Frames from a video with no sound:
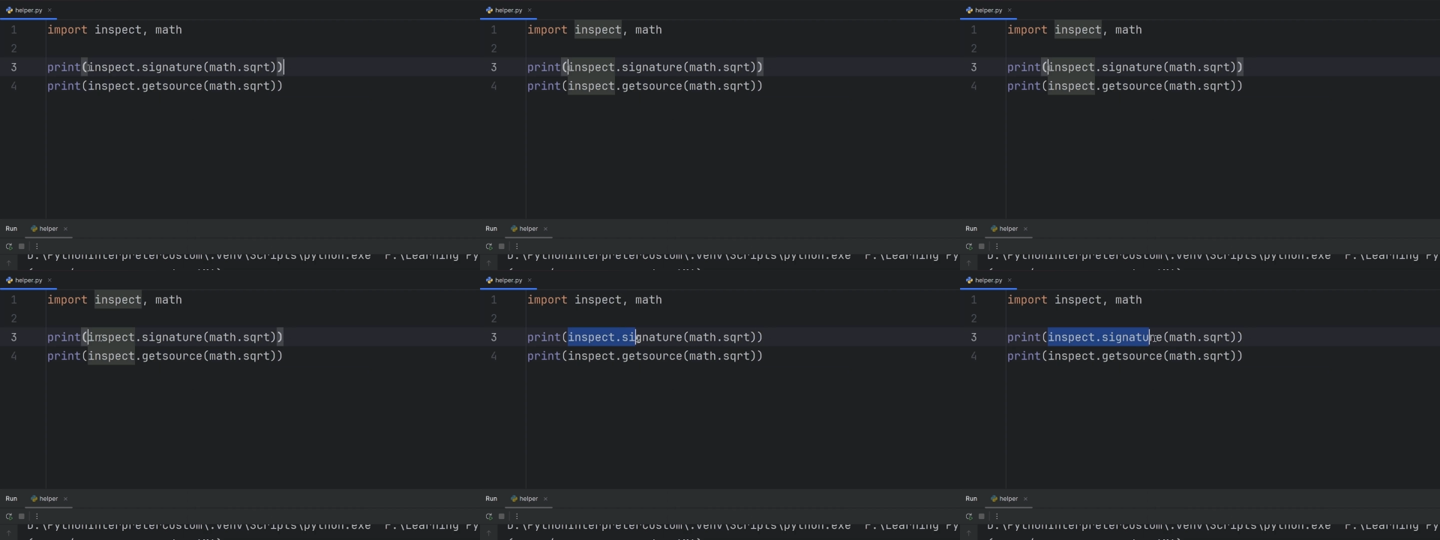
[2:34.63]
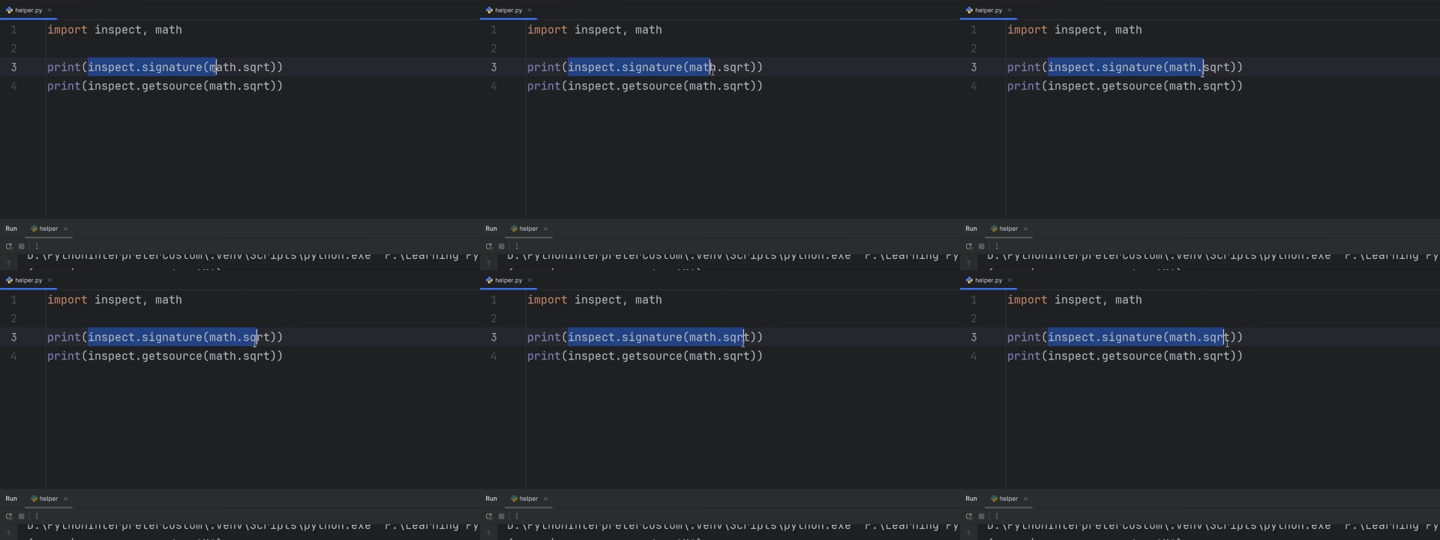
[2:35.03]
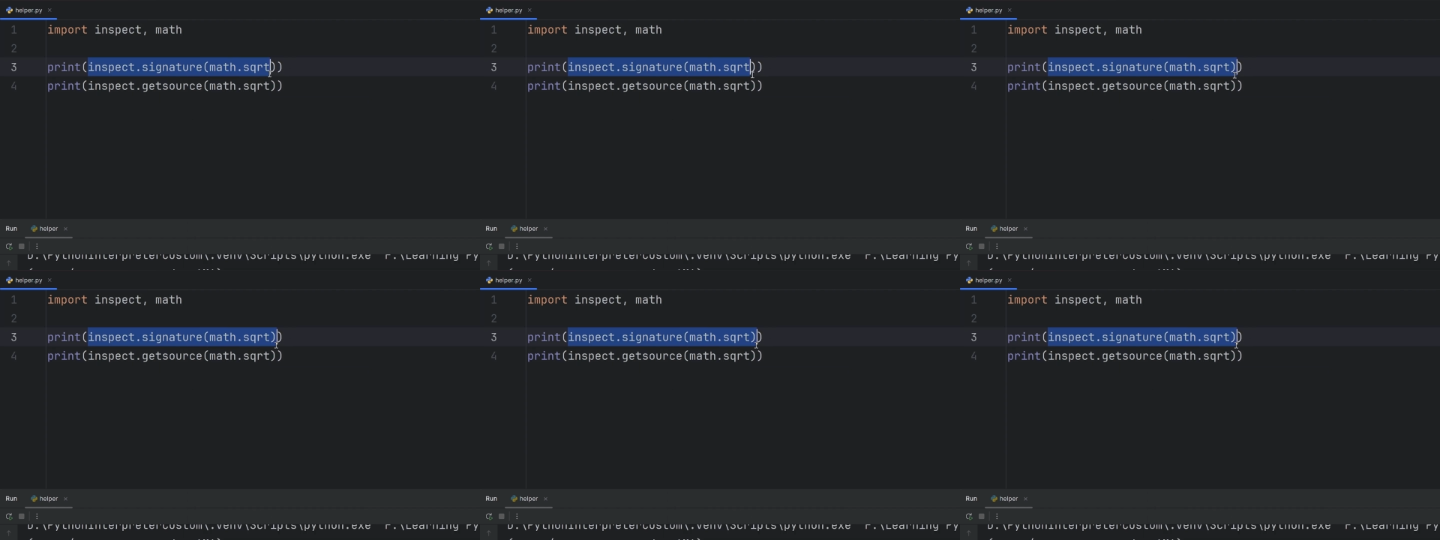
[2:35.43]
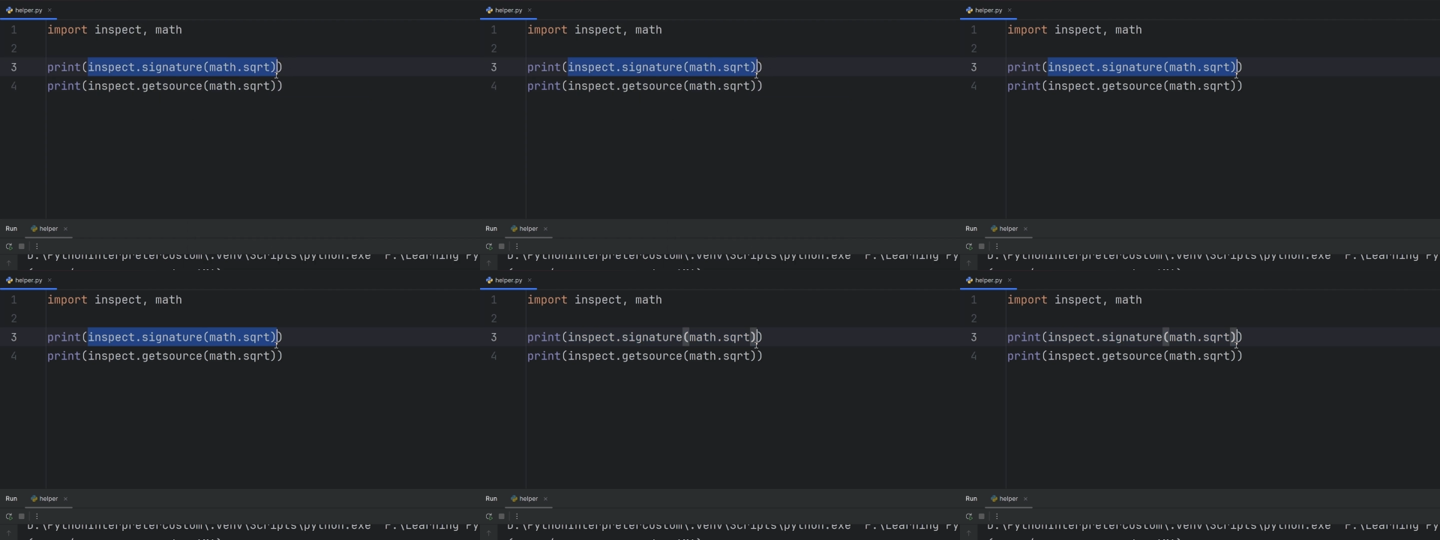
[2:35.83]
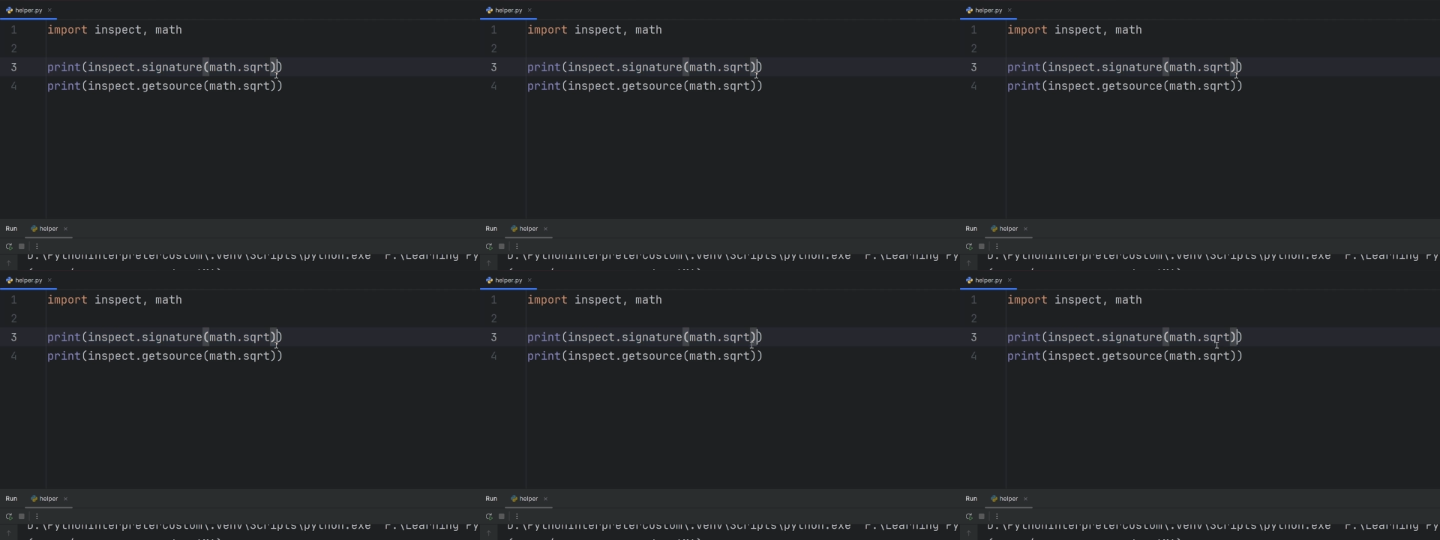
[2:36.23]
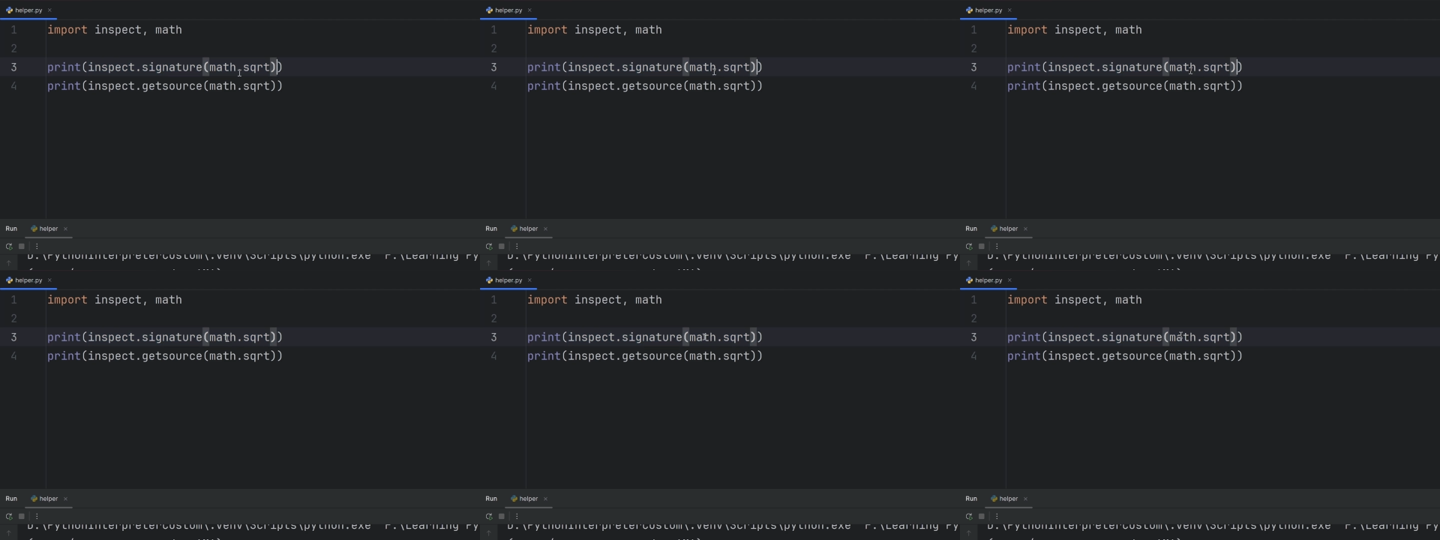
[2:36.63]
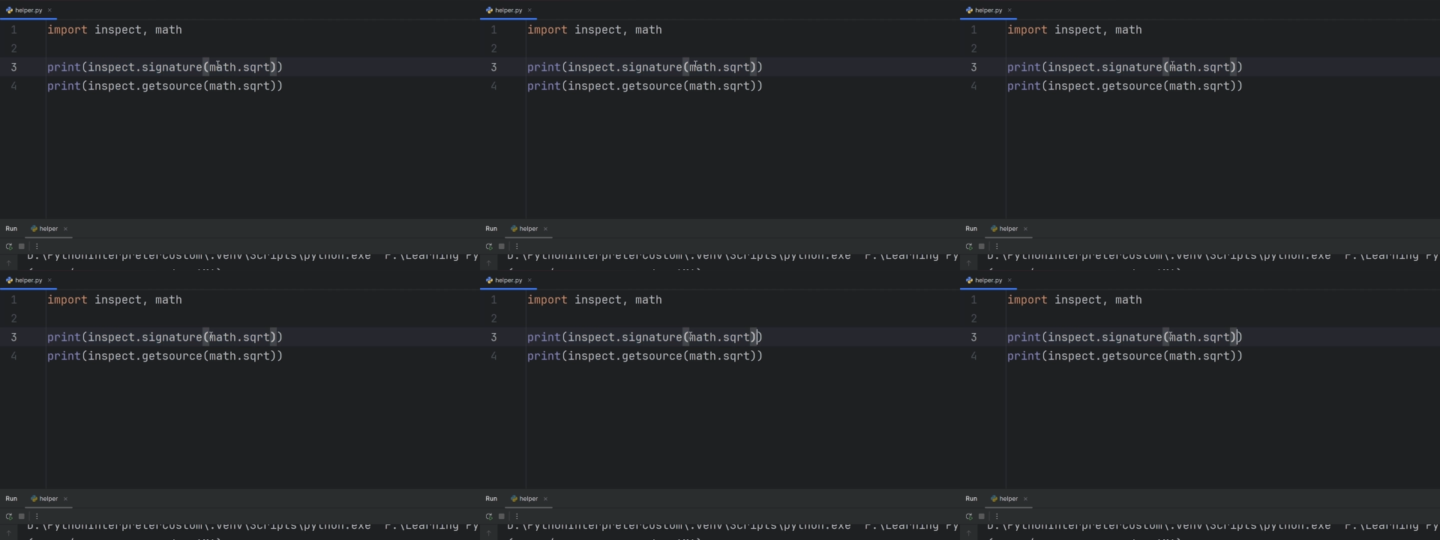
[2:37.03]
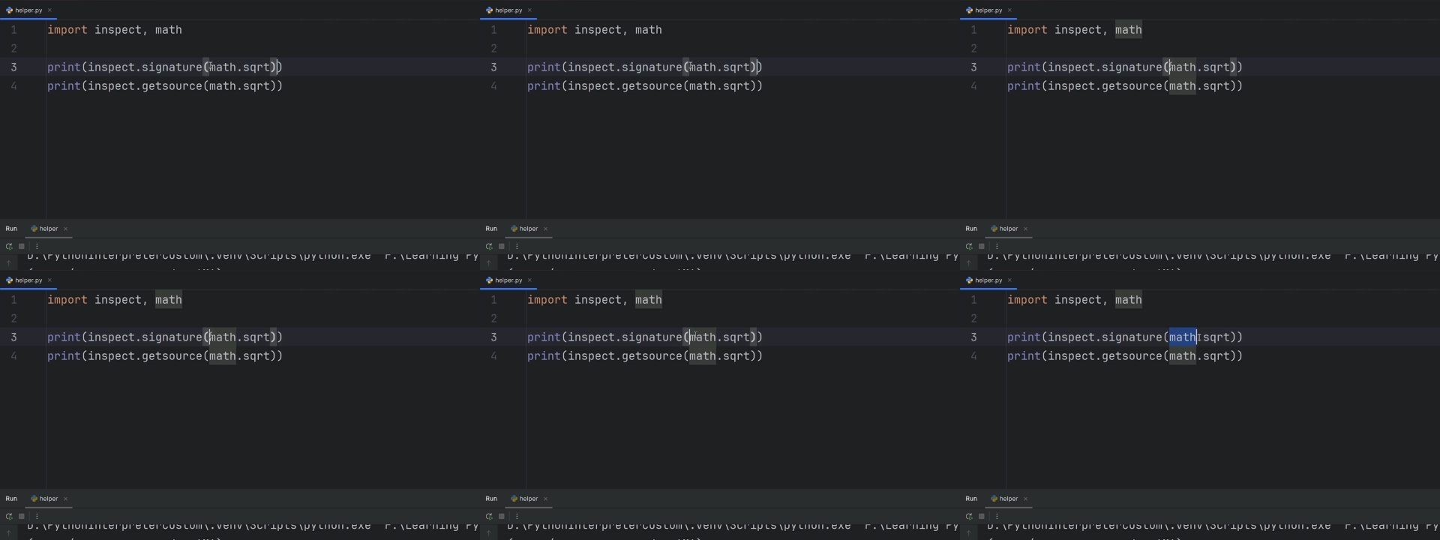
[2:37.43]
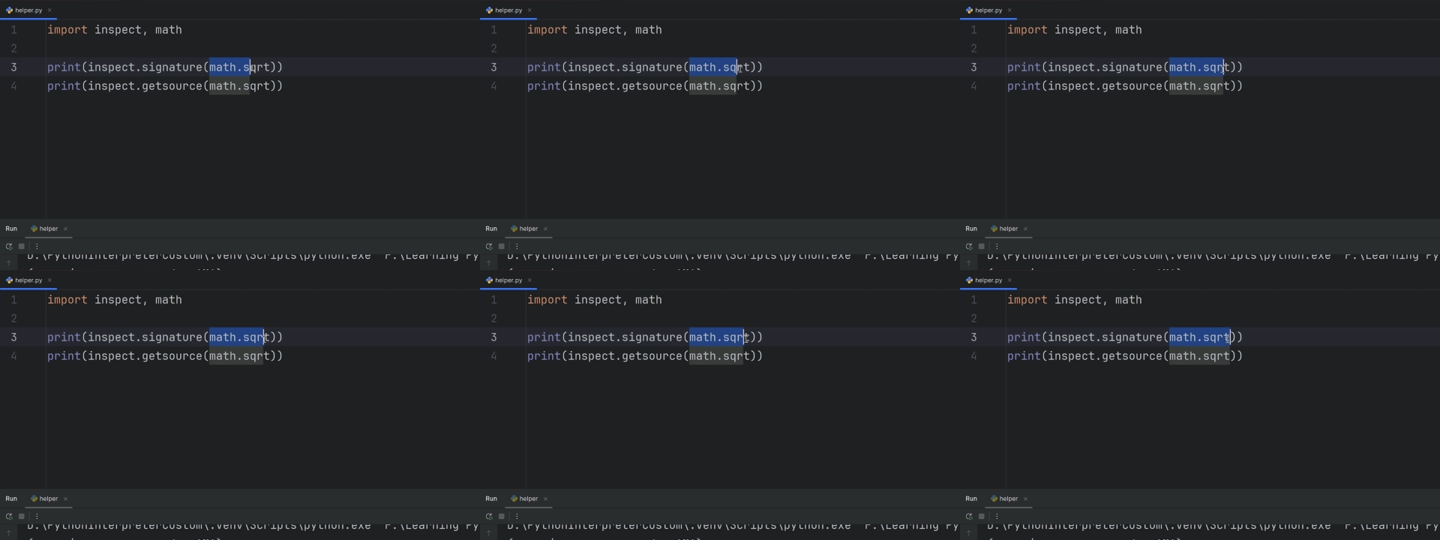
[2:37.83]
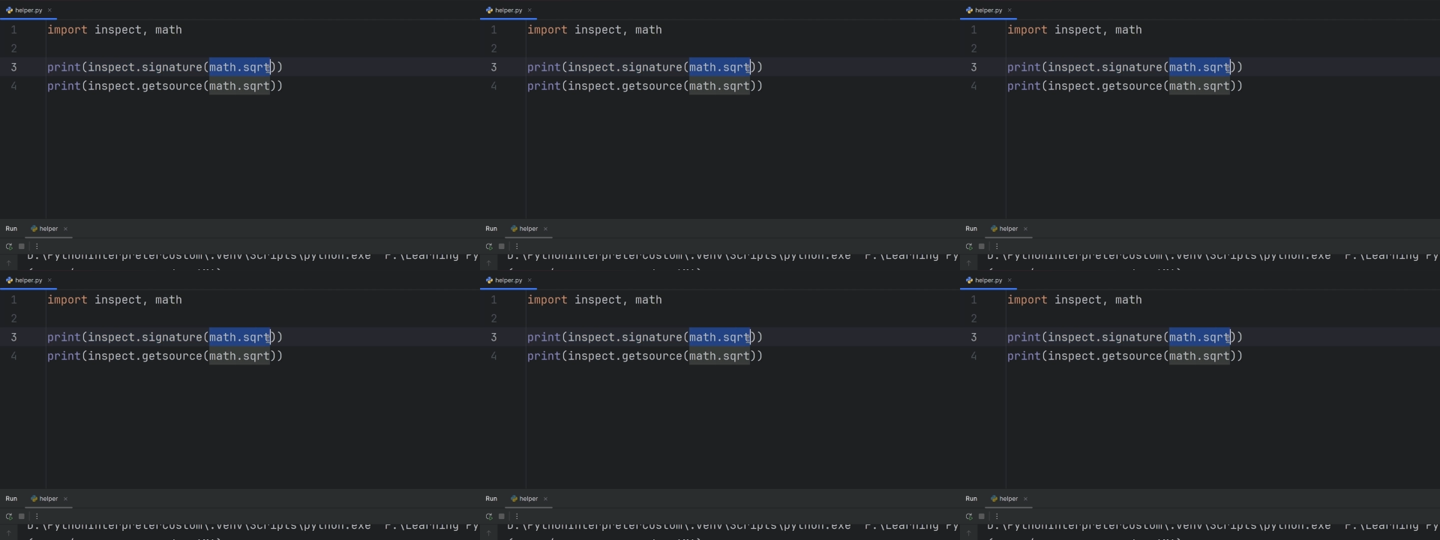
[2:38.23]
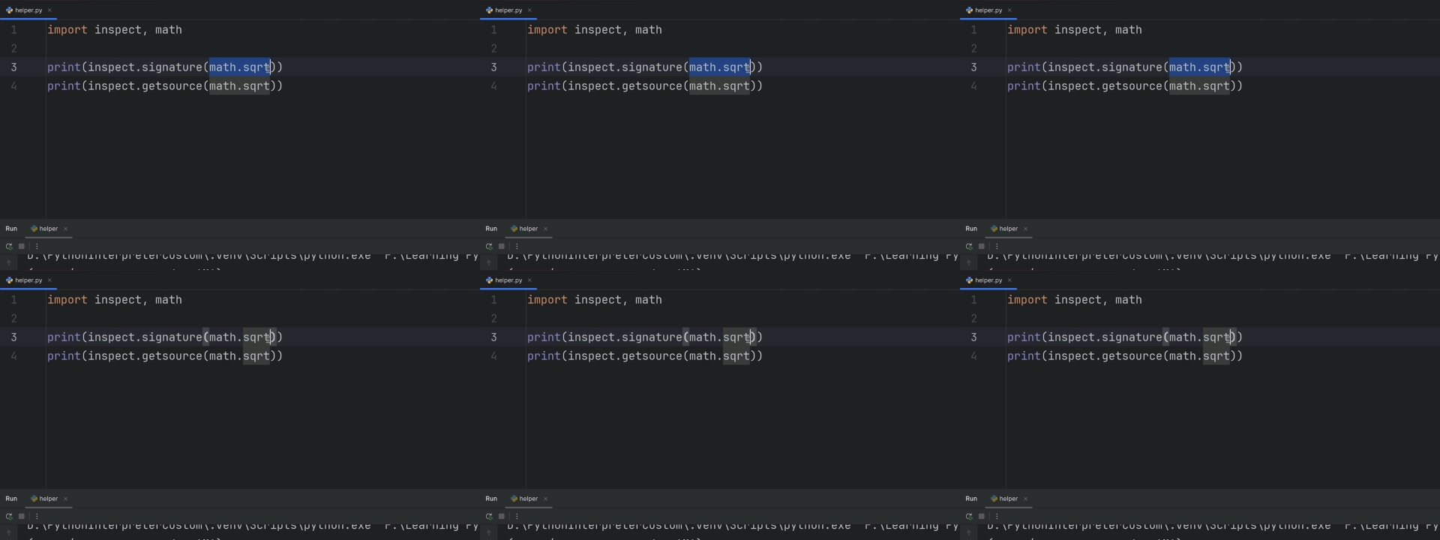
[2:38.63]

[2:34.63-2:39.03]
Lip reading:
Nobody's mouth can be seen.